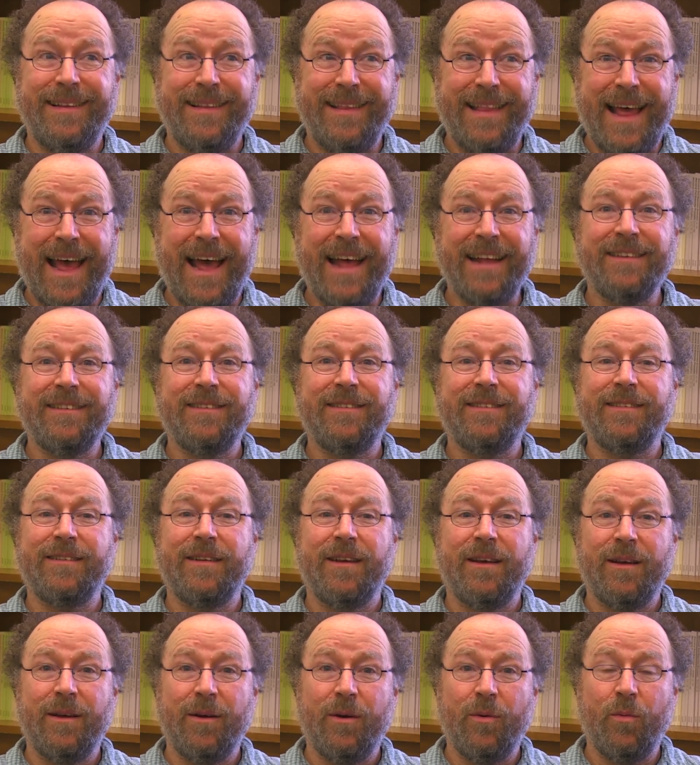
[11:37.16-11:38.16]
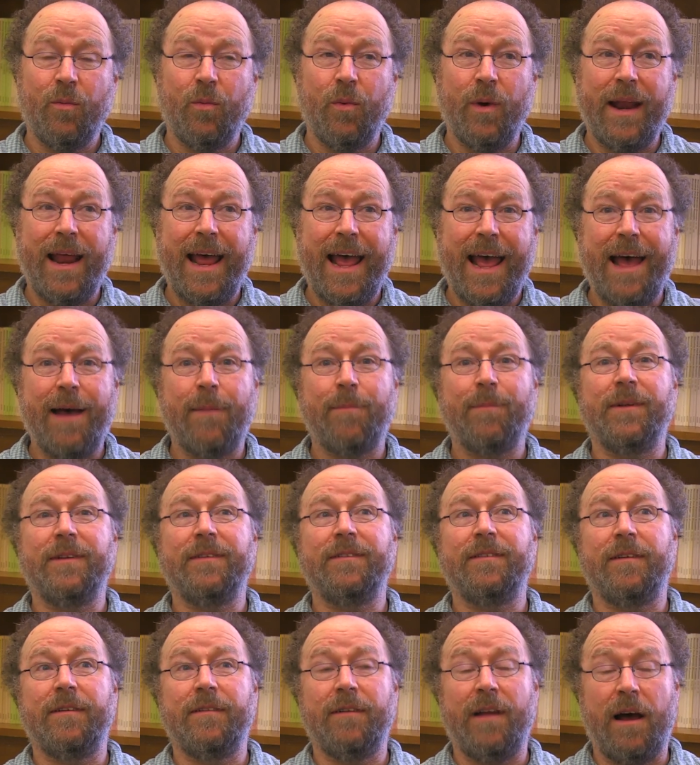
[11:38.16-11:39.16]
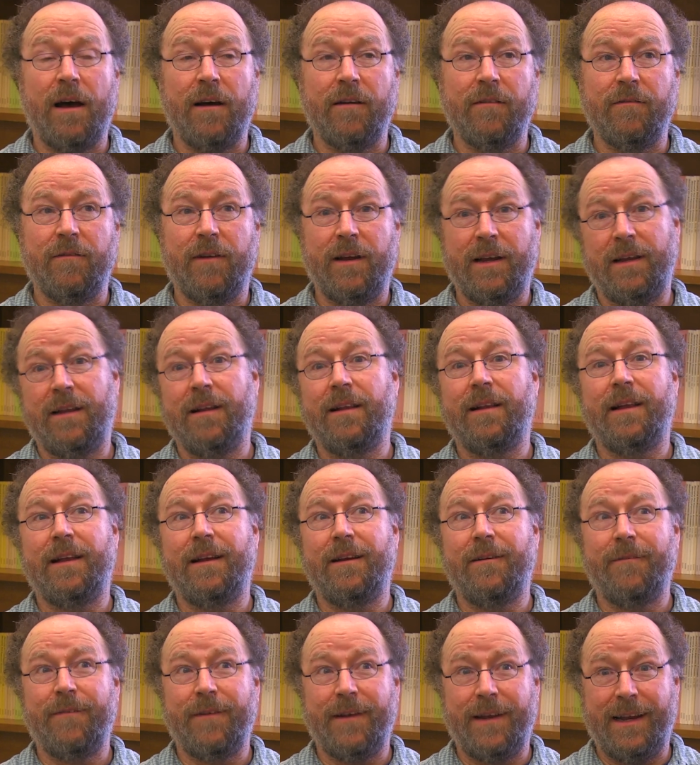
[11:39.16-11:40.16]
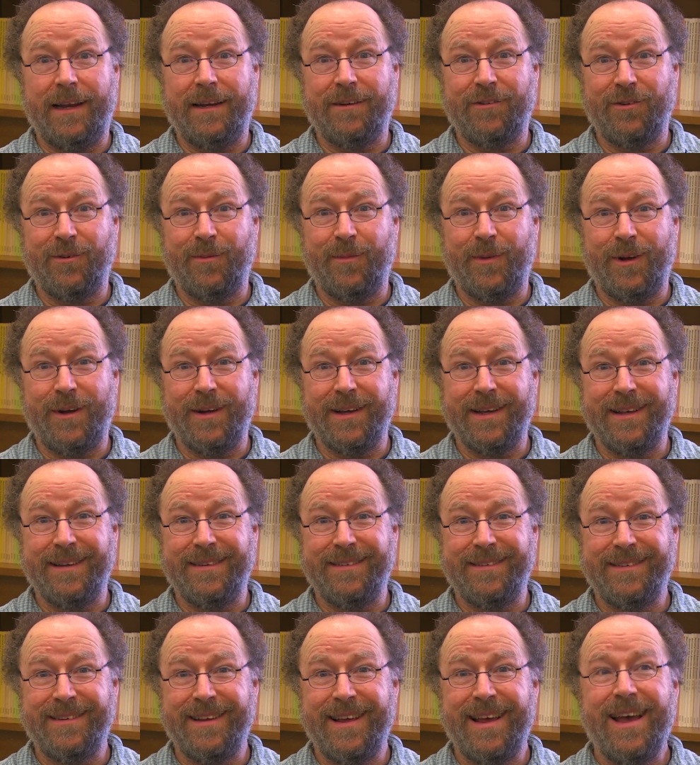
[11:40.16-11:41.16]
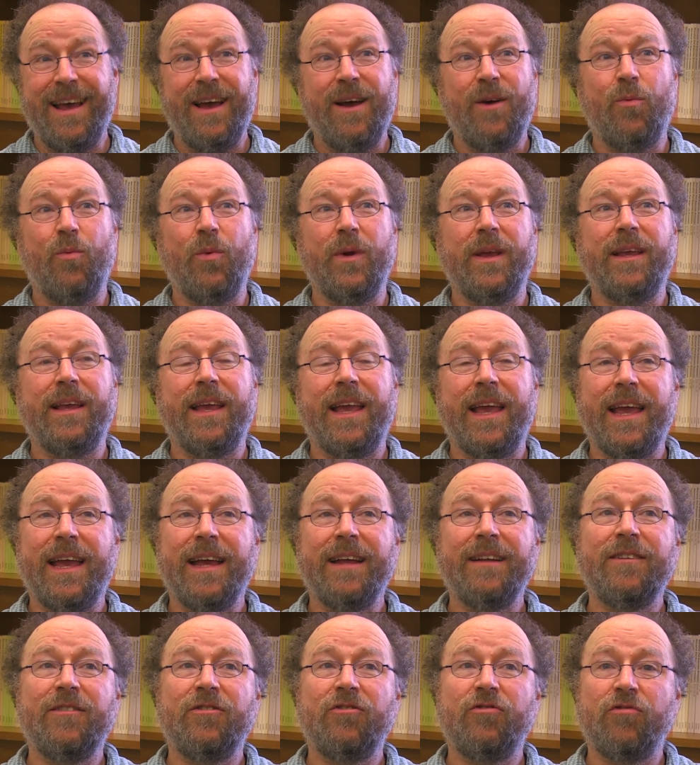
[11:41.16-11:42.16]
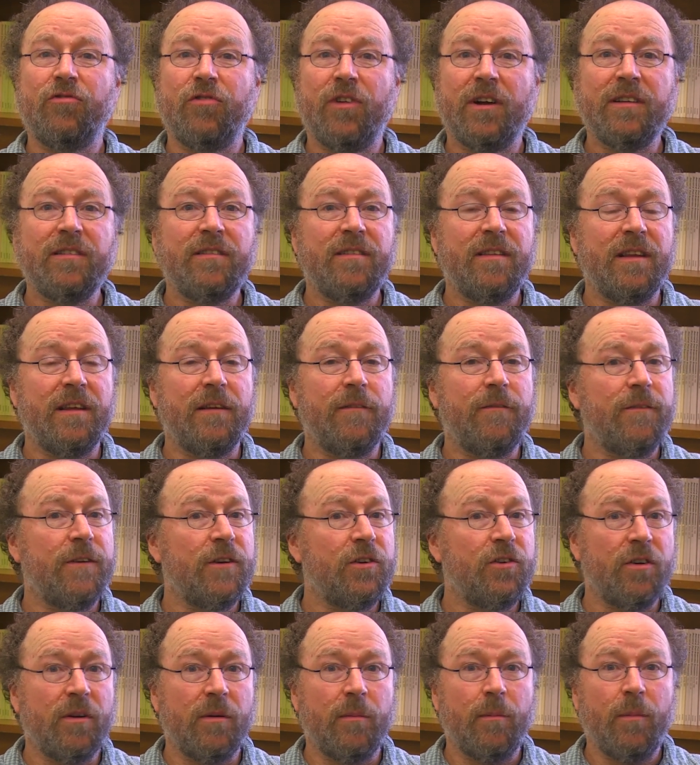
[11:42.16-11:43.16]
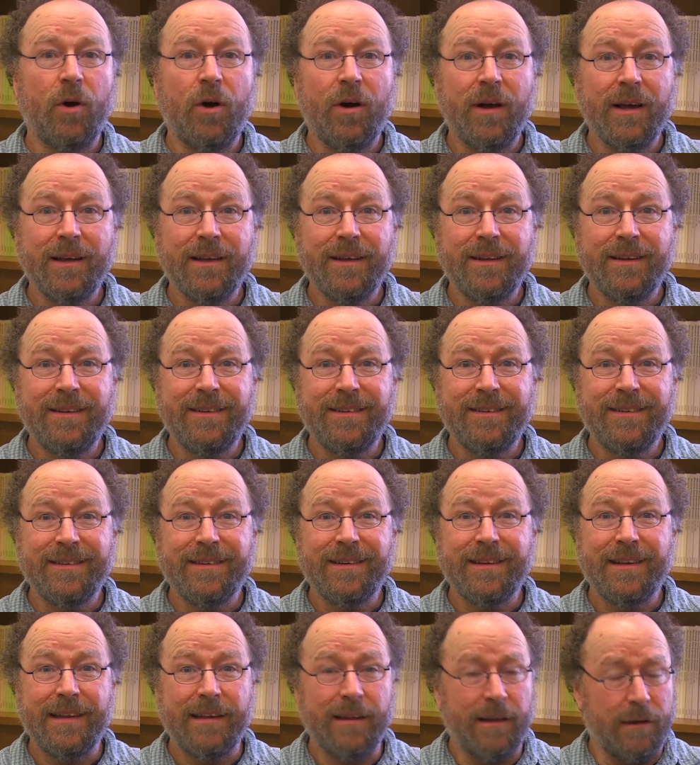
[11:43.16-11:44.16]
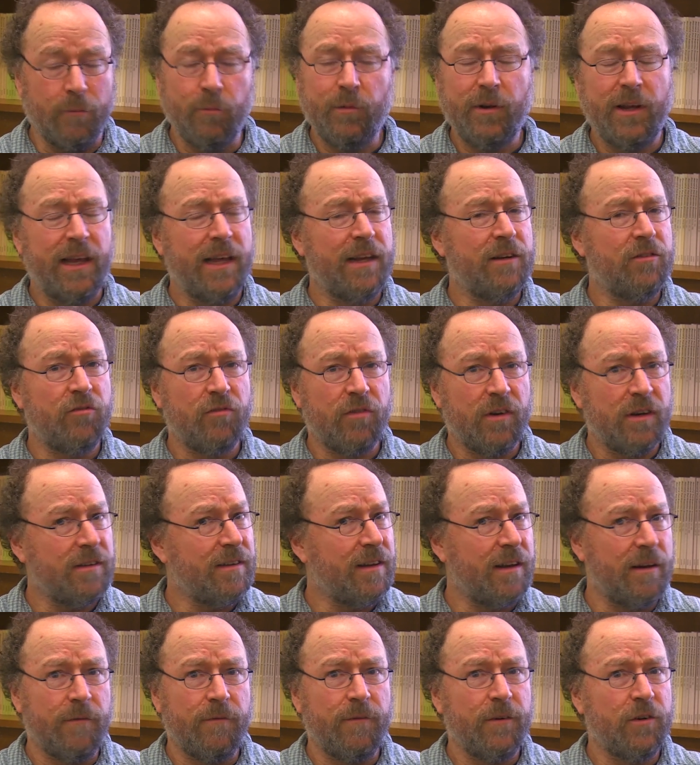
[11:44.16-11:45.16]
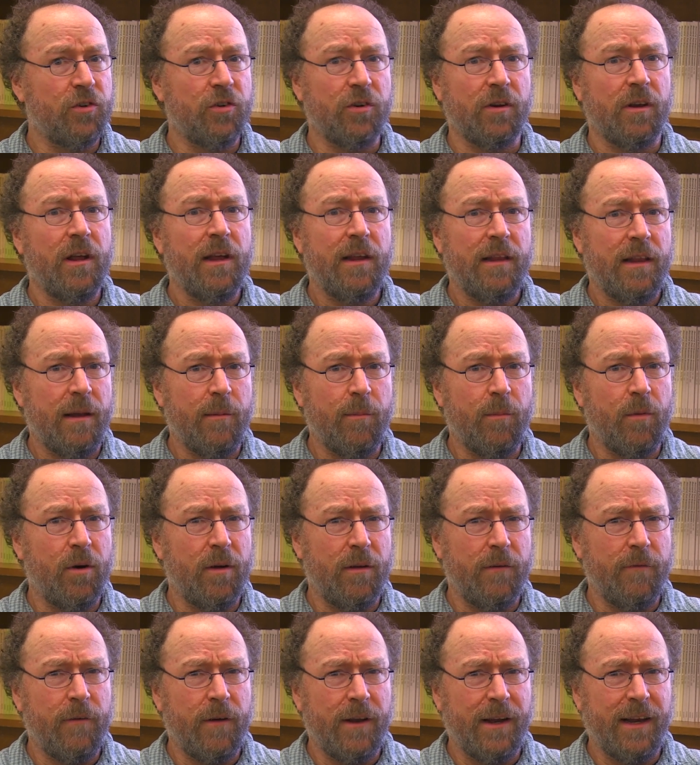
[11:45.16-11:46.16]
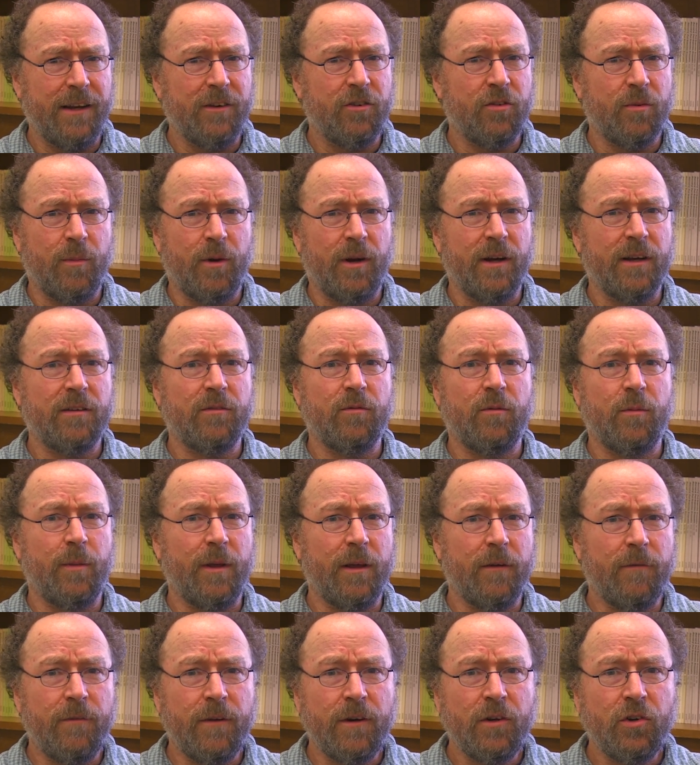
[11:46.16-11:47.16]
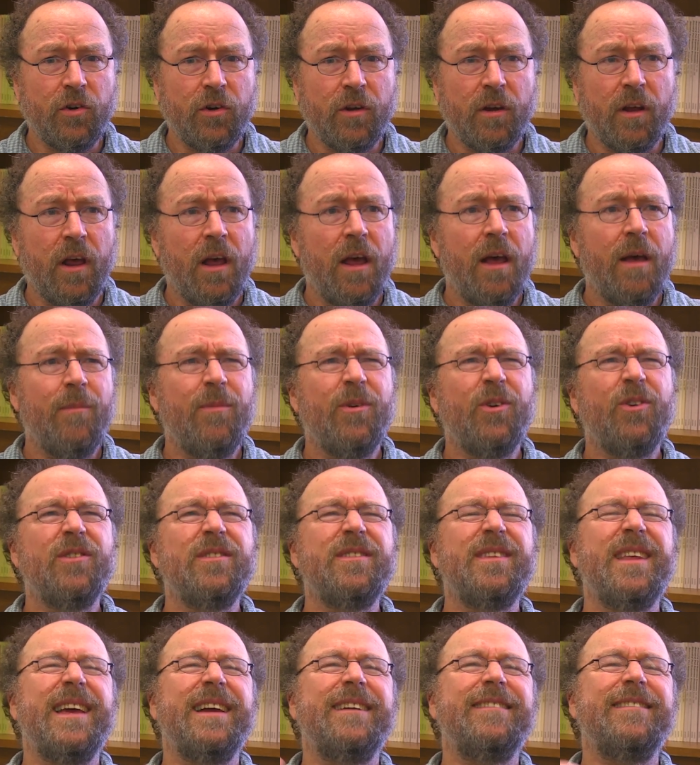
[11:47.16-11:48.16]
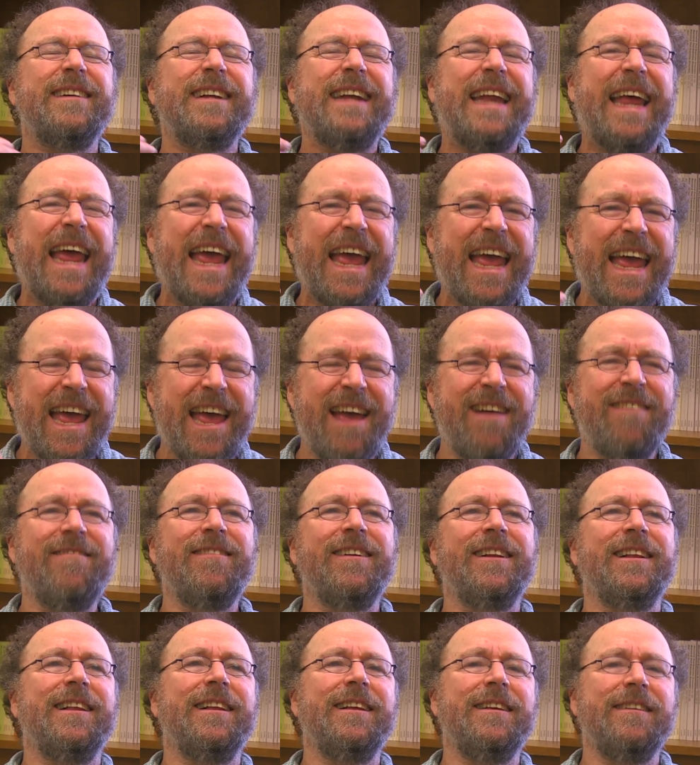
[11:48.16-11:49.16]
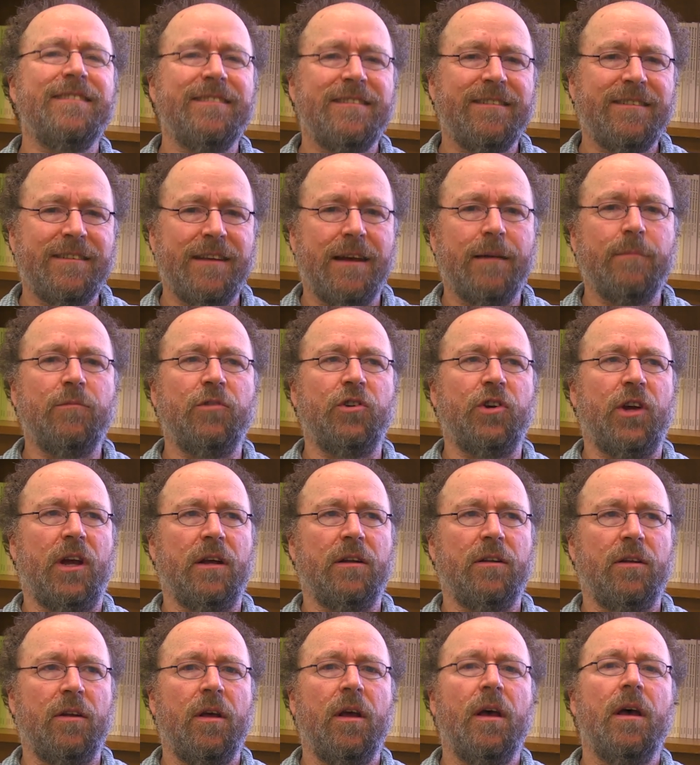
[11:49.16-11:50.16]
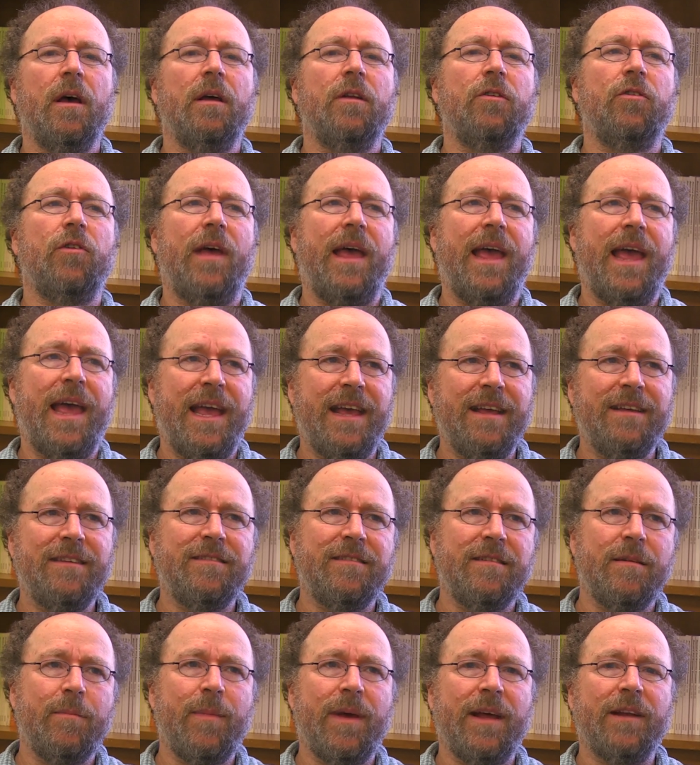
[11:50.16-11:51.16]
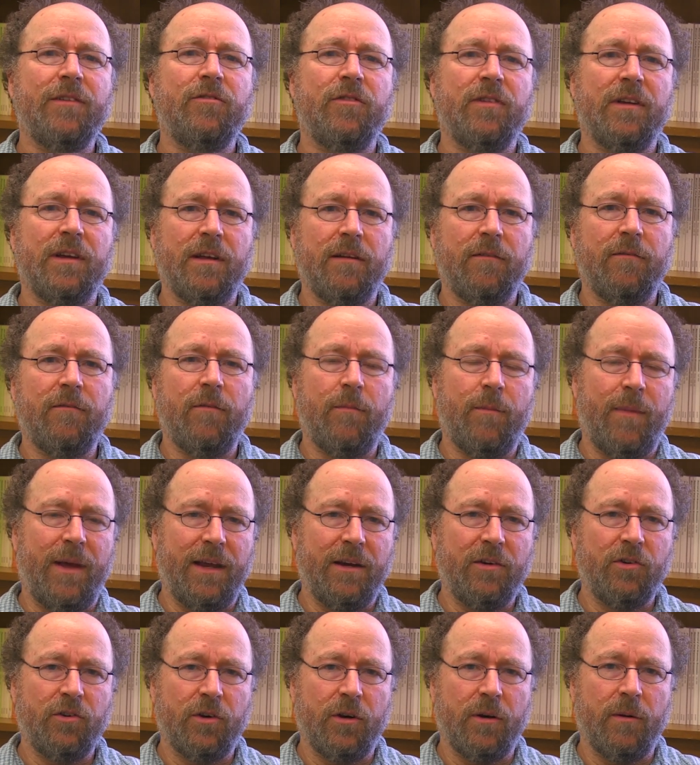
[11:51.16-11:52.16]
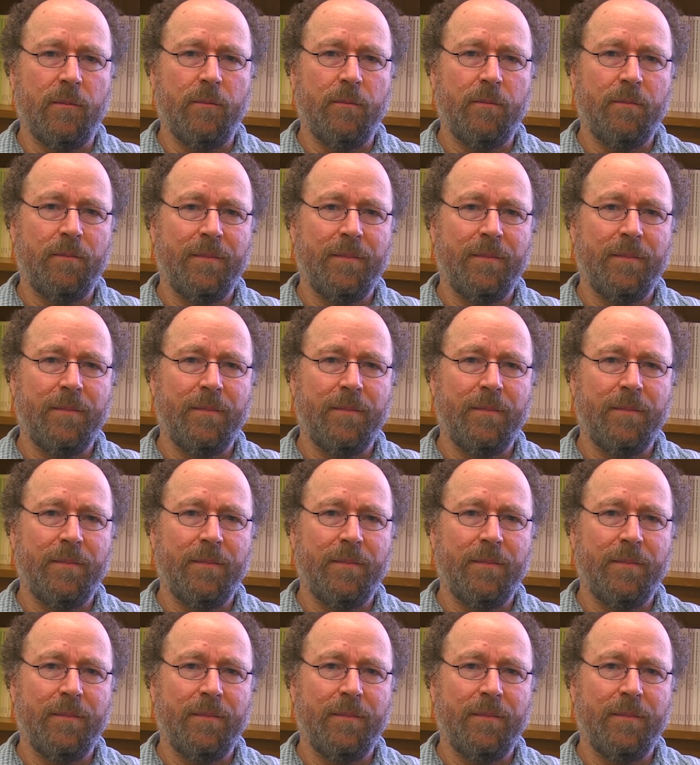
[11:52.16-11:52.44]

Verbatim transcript: that's what happens in unregulated financial markets. We can't trust the efficient markets. That we can't trust that efficient that financial markets will be efficient because they are inherently subject to asymmetric information